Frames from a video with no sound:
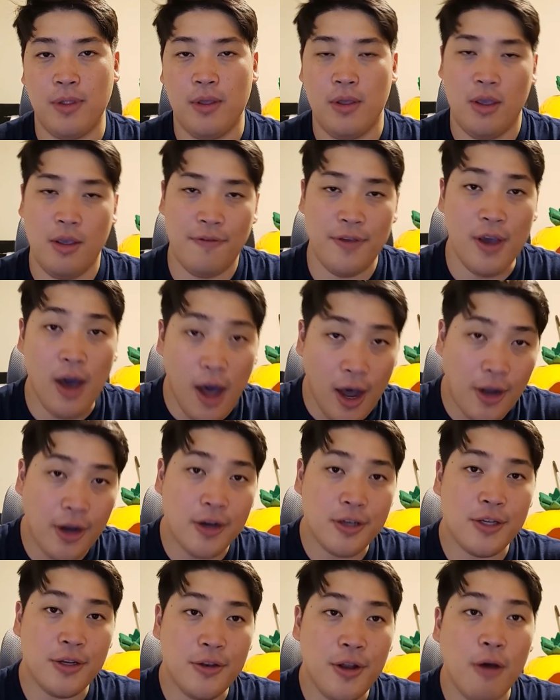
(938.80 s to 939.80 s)
If you
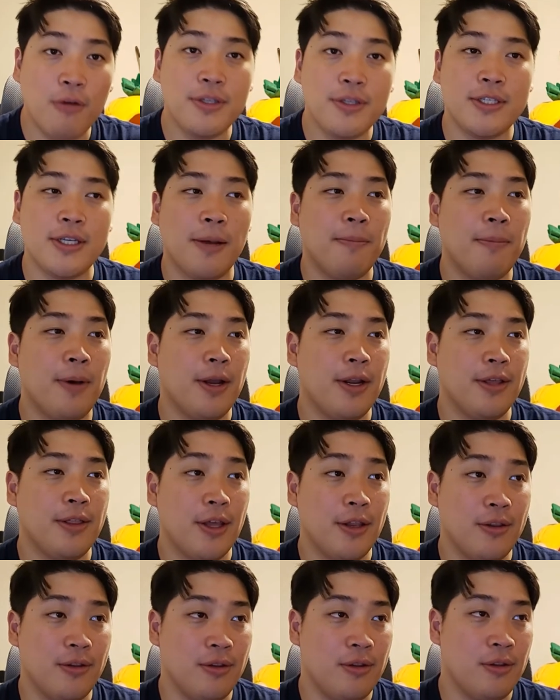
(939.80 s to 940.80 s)
hunger to know somebody,
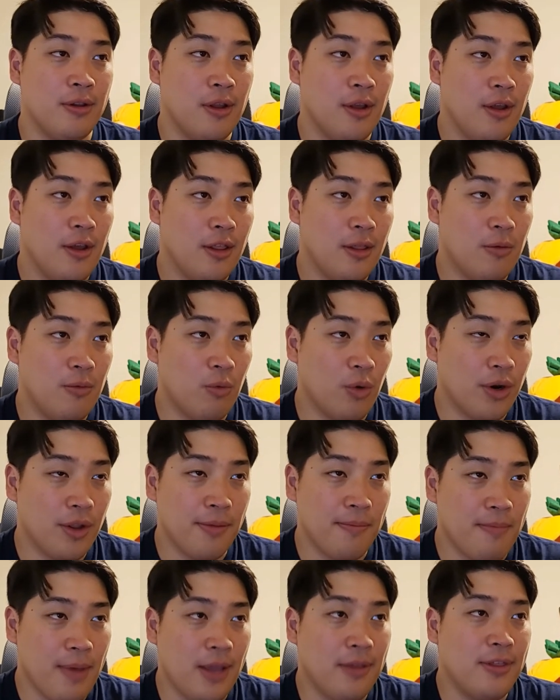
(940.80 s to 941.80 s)
then one of the
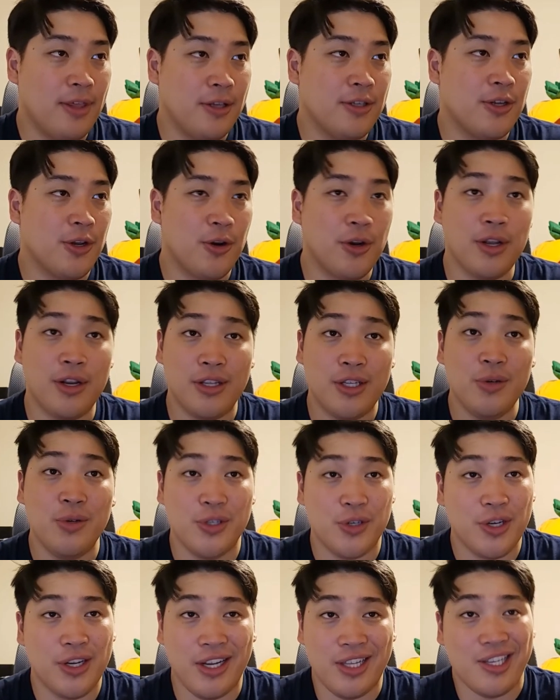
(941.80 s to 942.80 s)
main things that you're going to do is
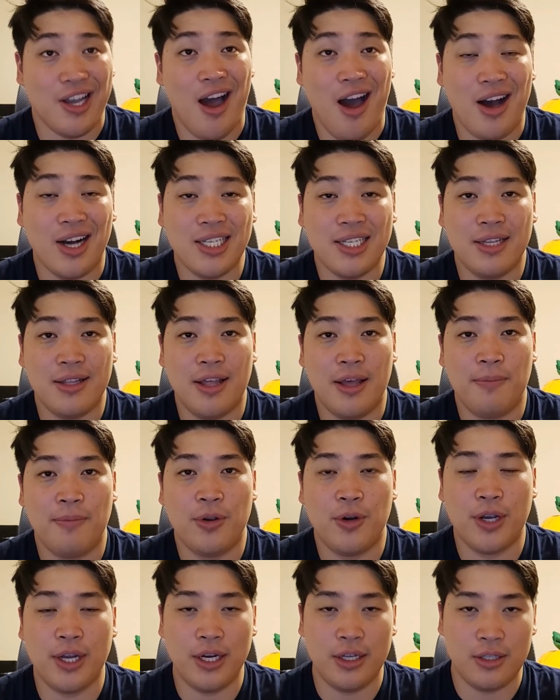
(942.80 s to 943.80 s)
you're going to talk to them.
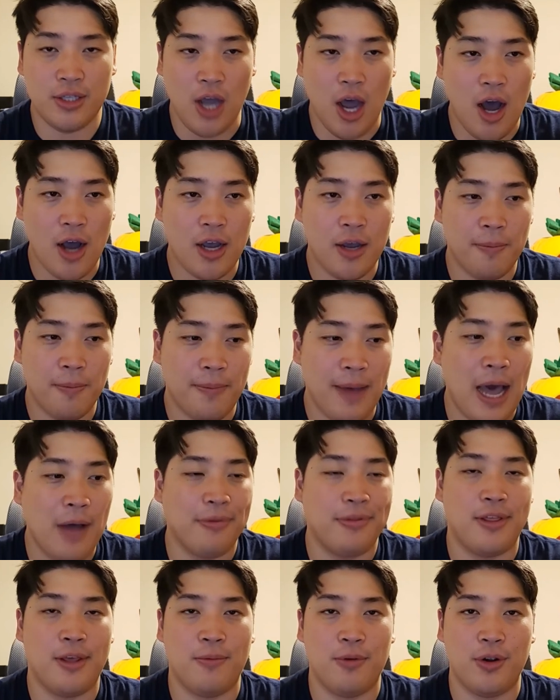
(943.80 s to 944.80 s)
You're going to talk
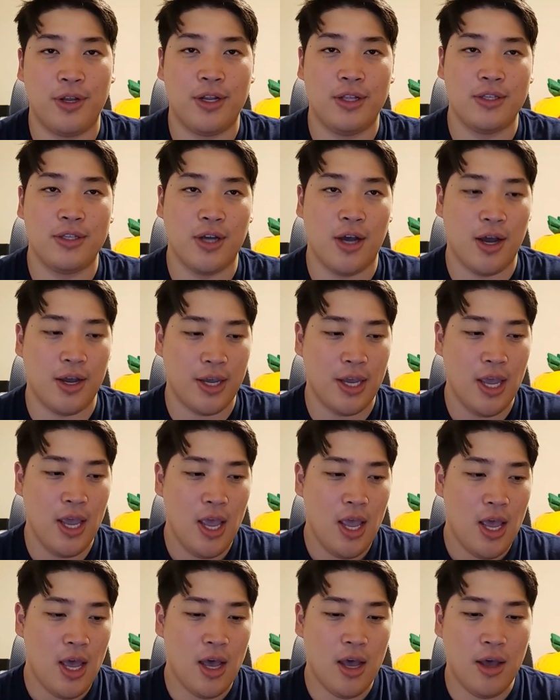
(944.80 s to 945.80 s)
about them. You're going to talk,
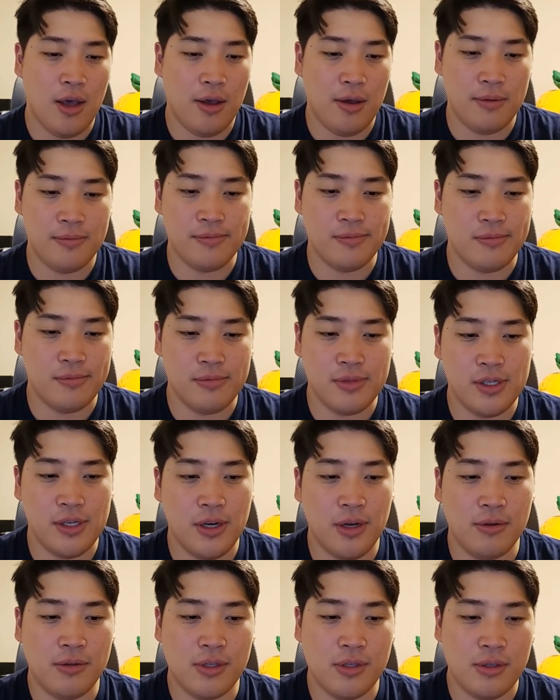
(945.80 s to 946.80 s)
um, you
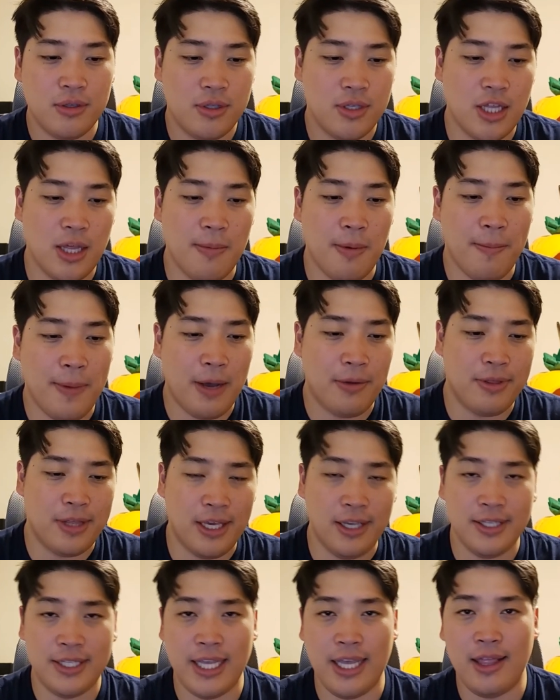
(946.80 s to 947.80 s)
know, to them about
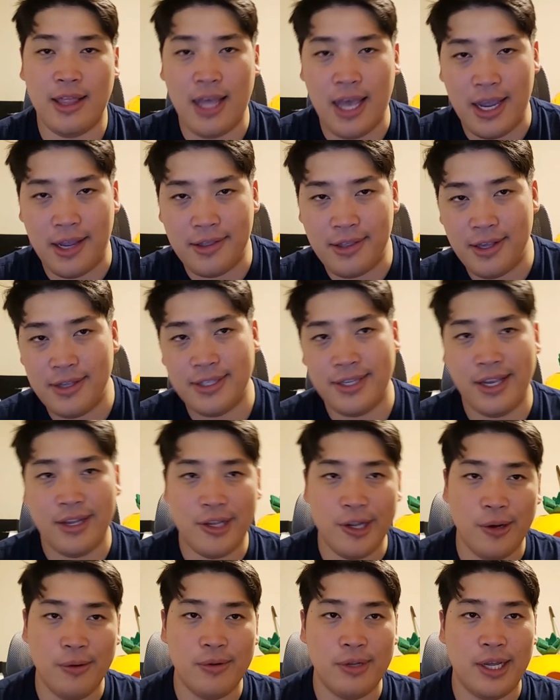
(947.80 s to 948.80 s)
things they like, things they
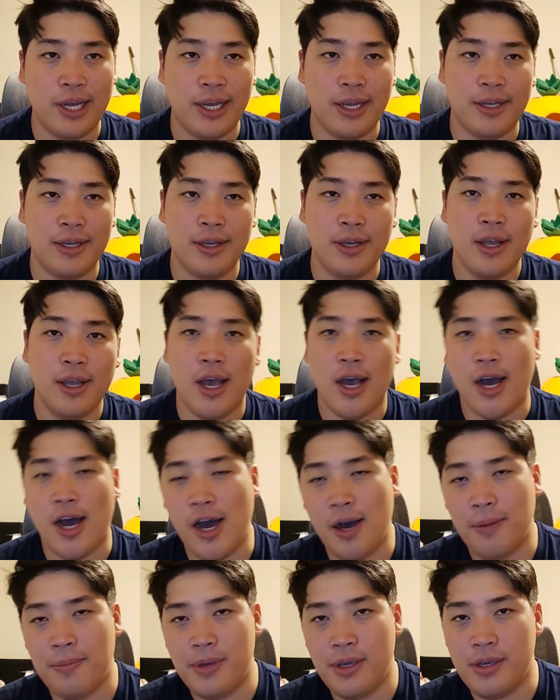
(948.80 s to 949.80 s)
don't like,
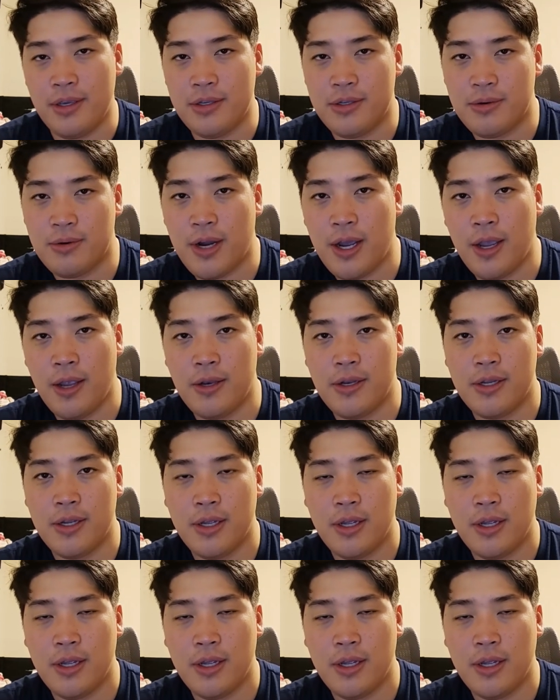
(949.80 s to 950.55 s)
hobbies, right?